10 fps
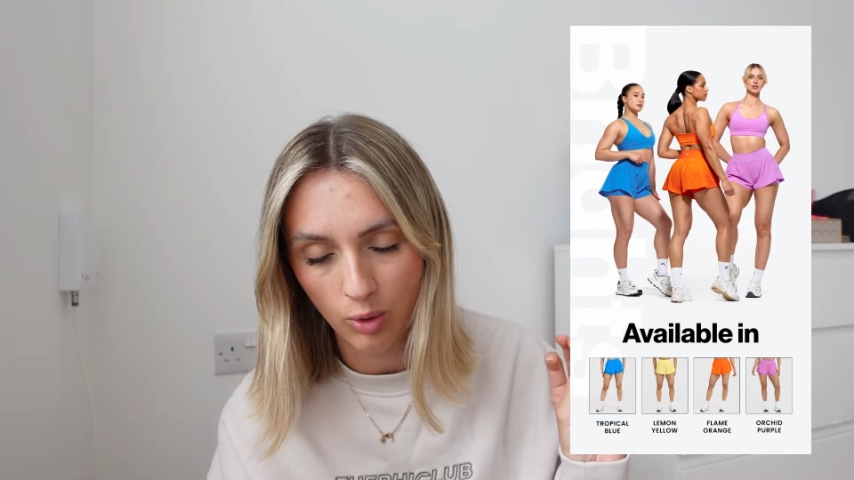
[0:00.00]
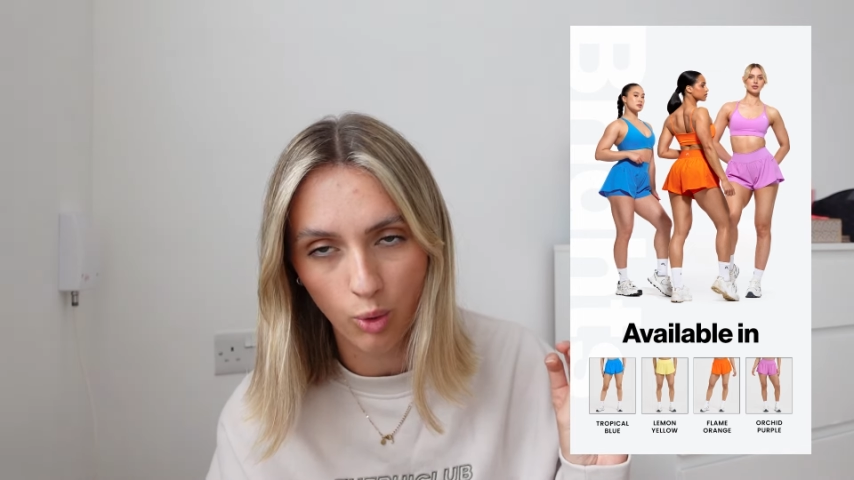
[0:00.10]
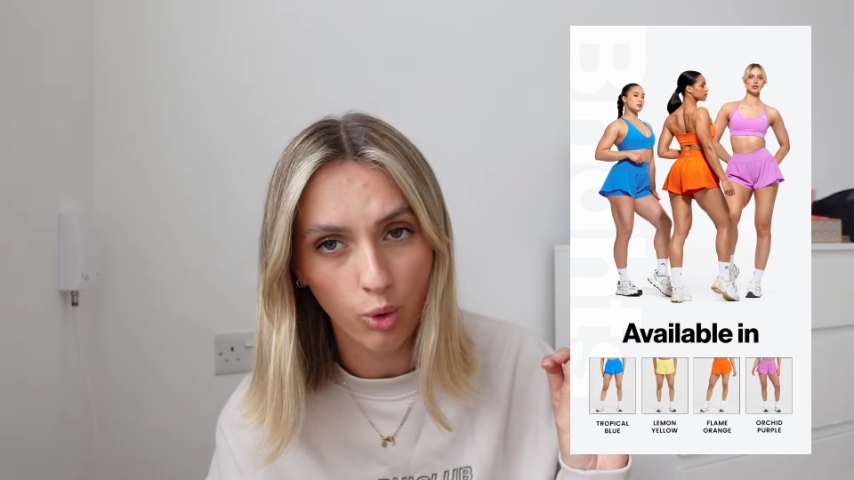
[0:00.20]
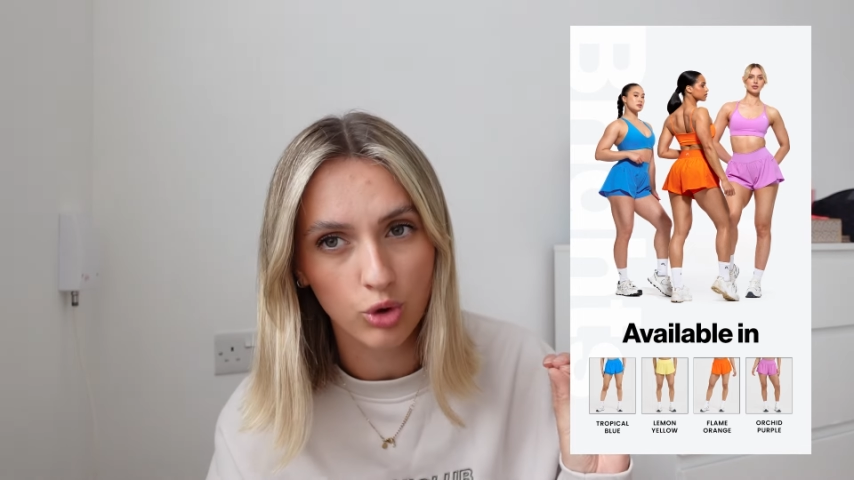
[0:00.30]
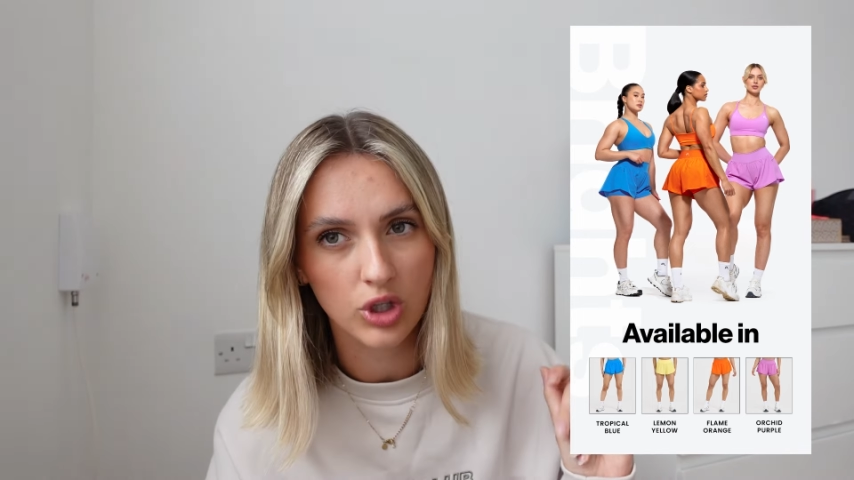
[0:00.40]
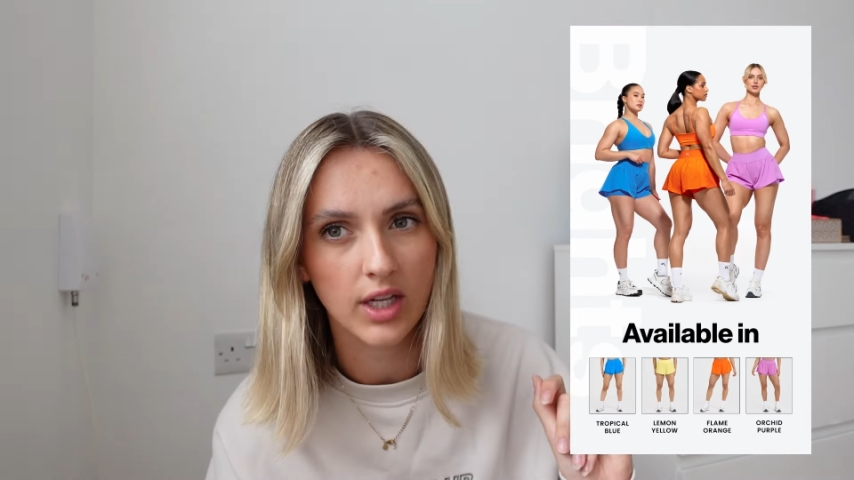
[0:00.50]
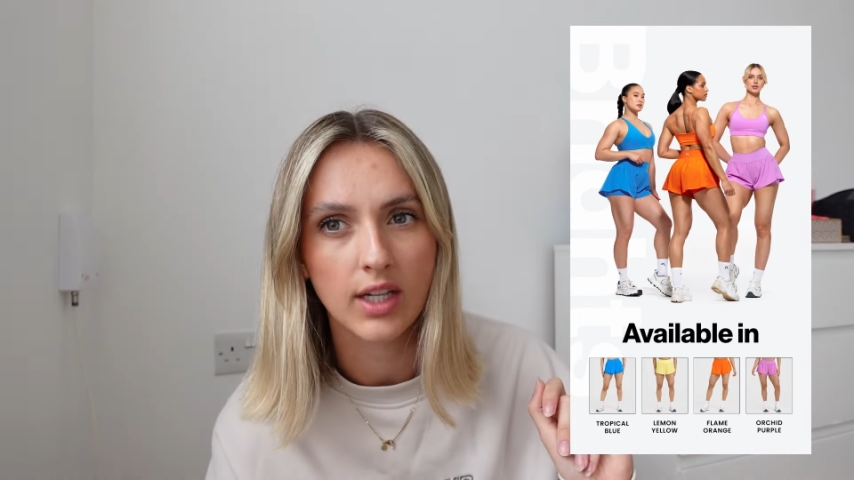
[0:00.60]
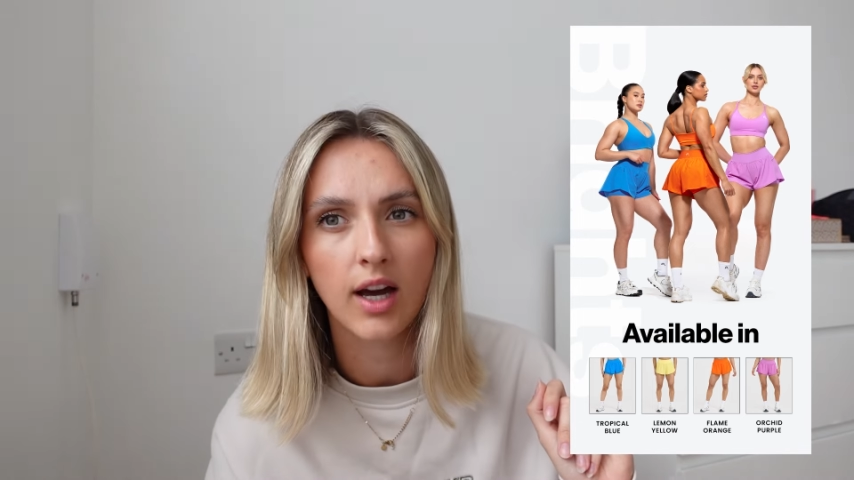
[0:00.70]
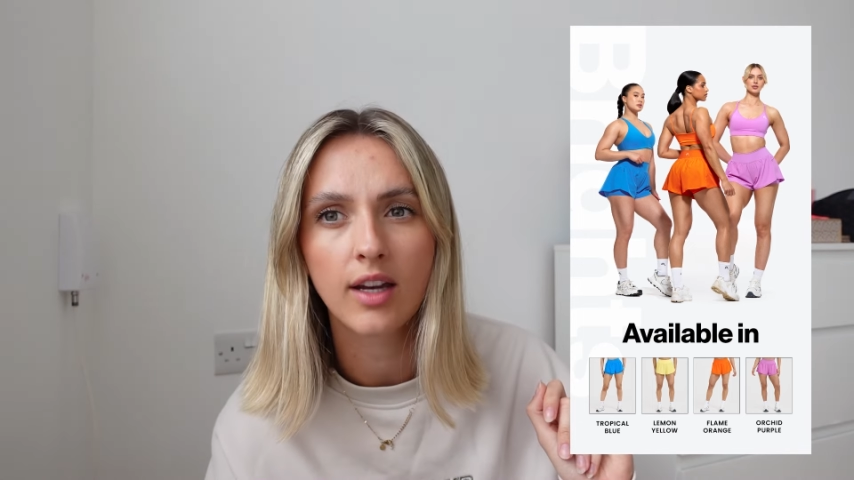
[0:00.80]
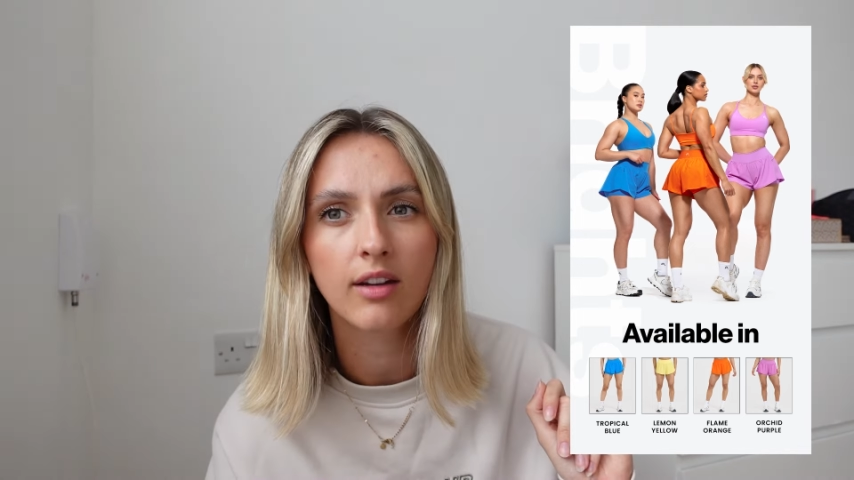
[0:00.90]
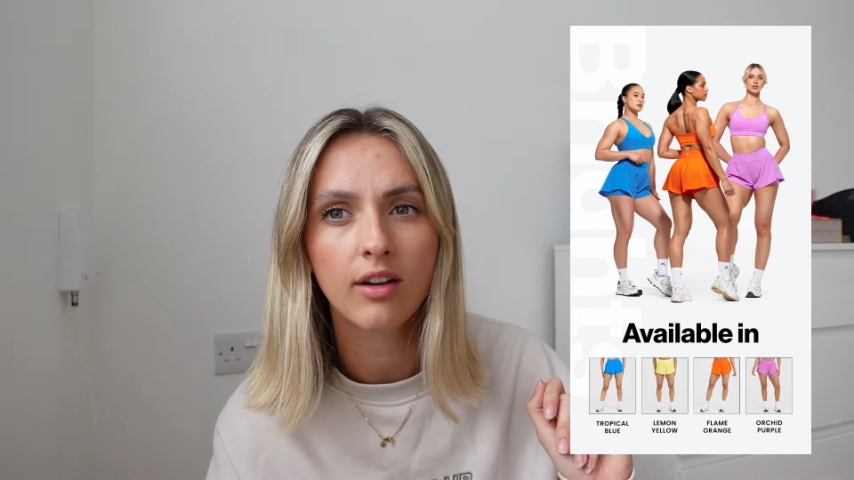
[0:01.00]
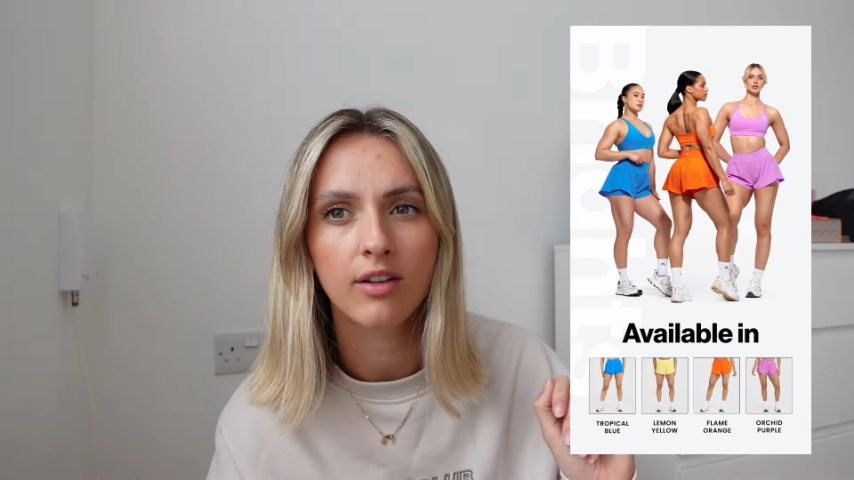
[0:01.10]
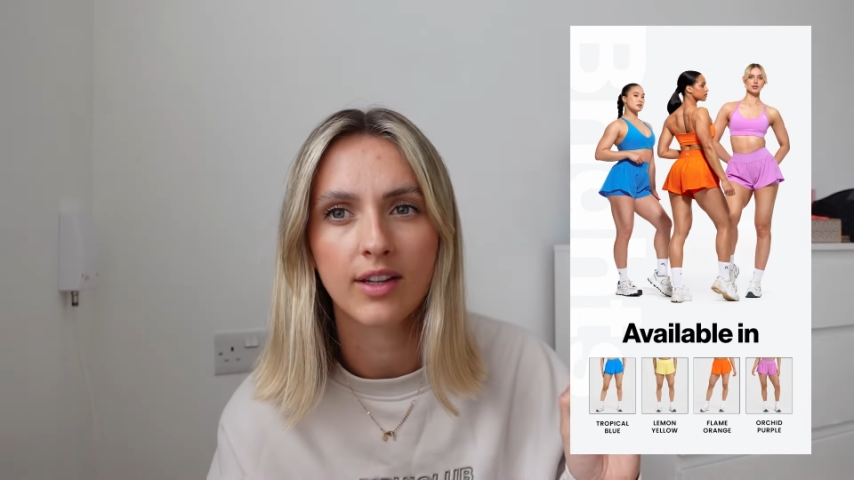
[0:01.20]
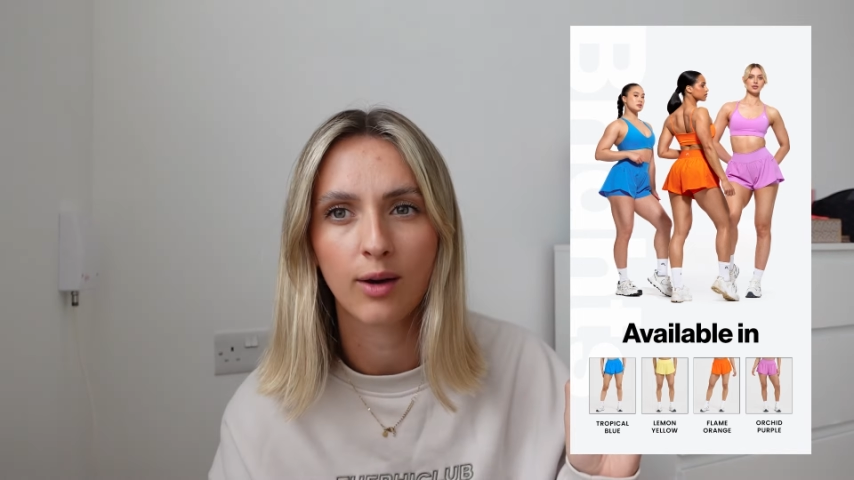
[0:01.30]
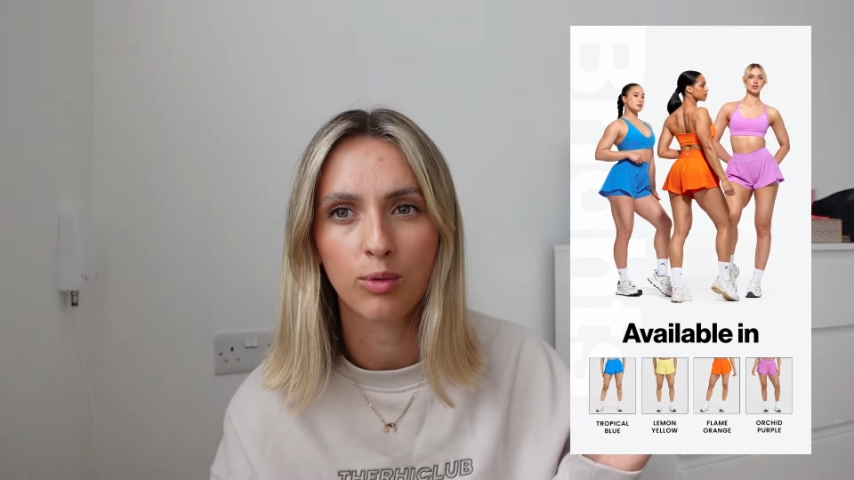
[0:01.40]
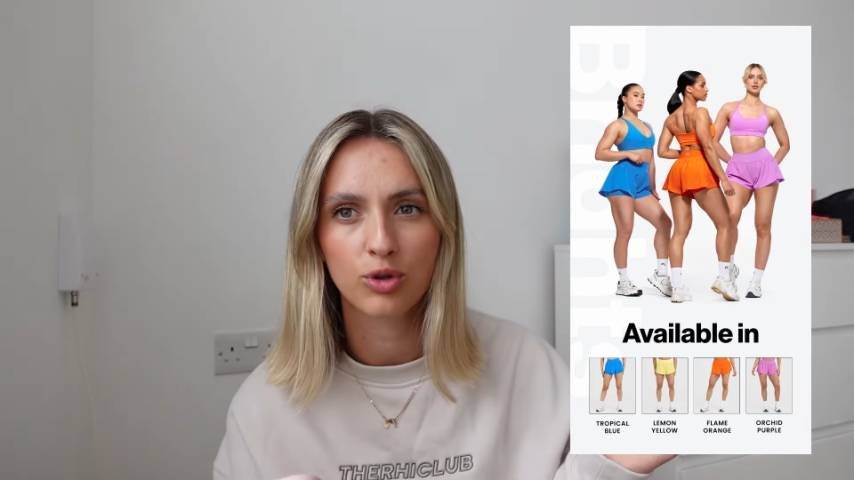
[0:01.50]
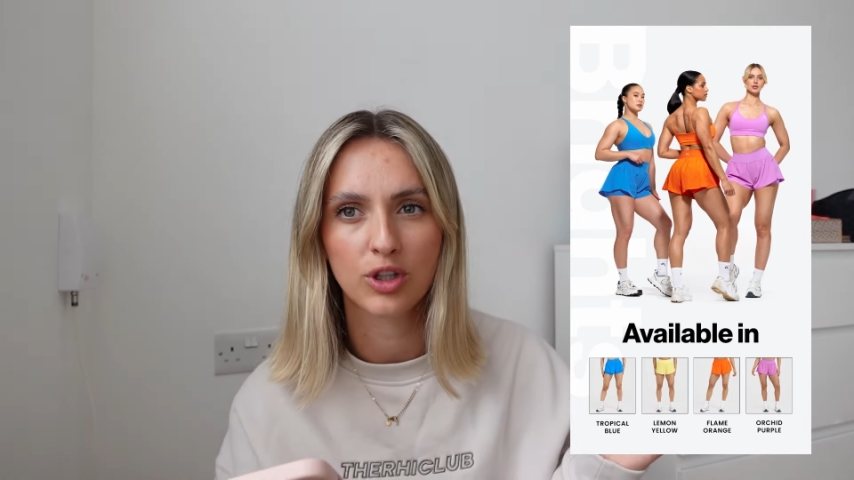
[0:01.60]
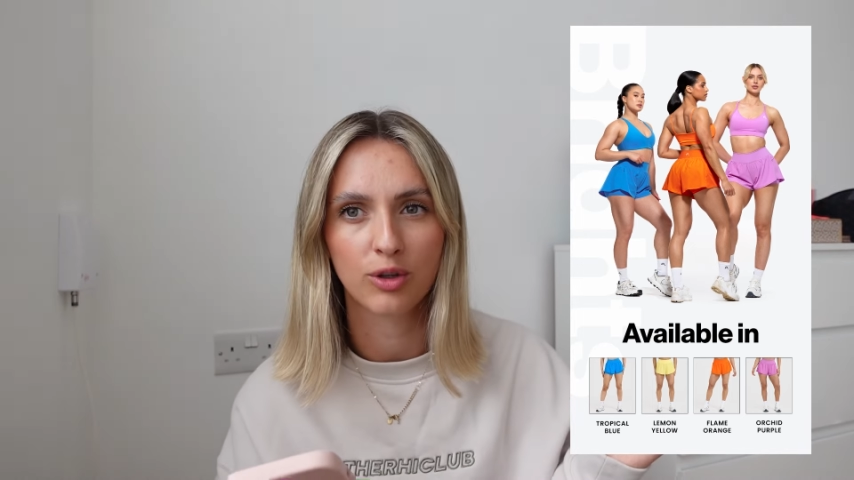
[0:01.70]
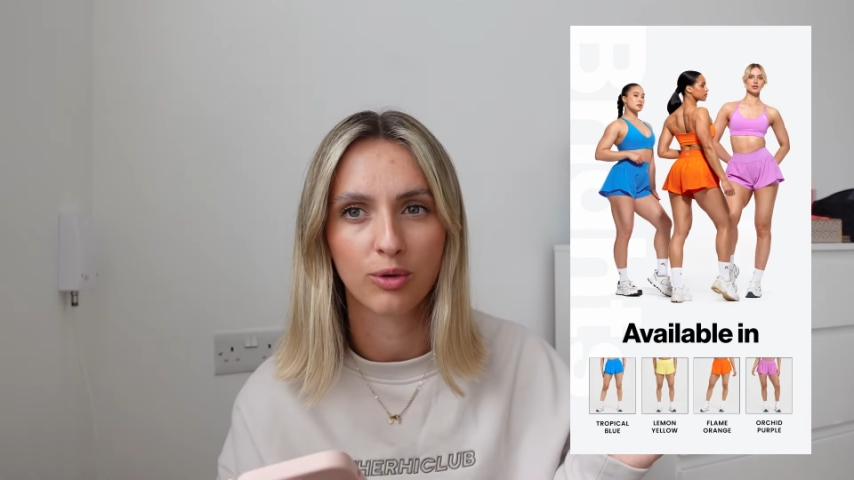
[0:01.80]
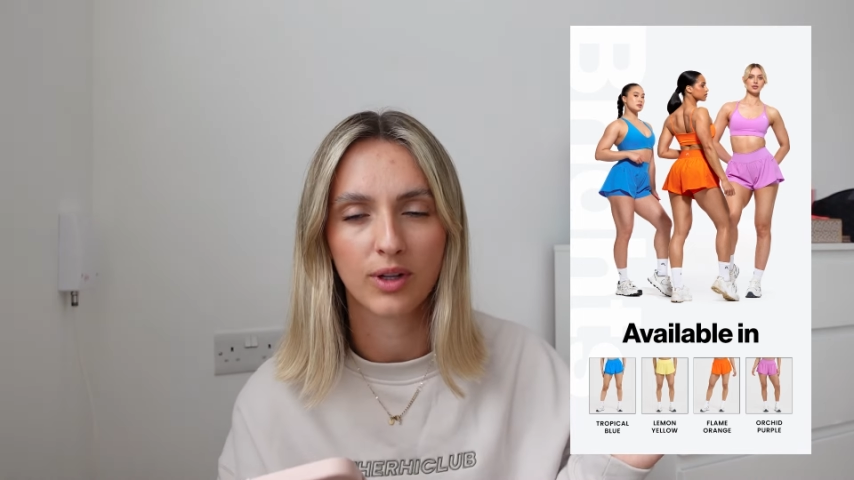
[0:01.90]
Orchid. I don't know, is that
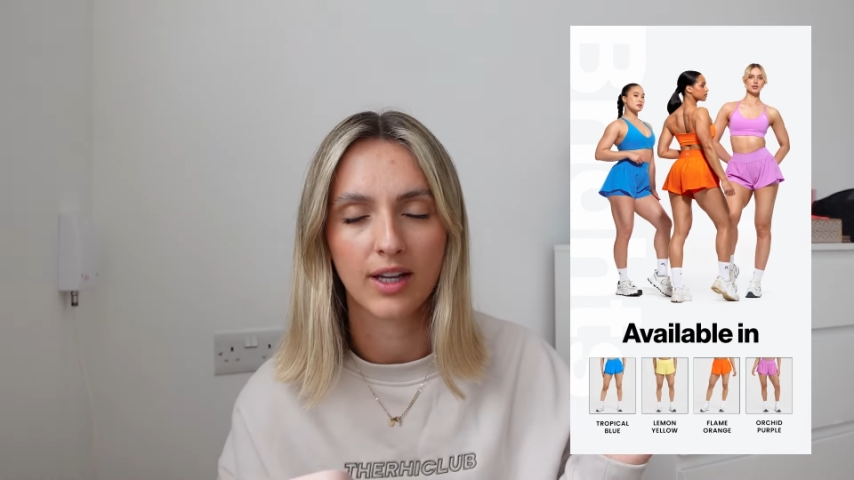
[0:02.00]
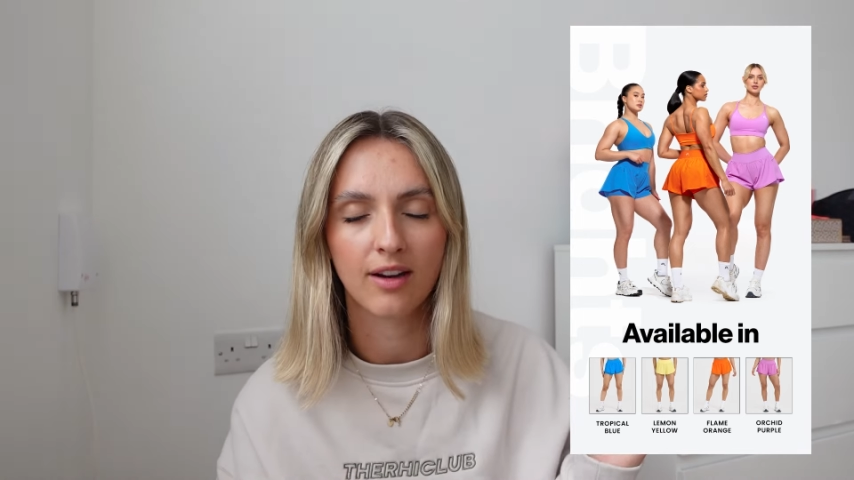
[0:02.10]
orchid or orchid?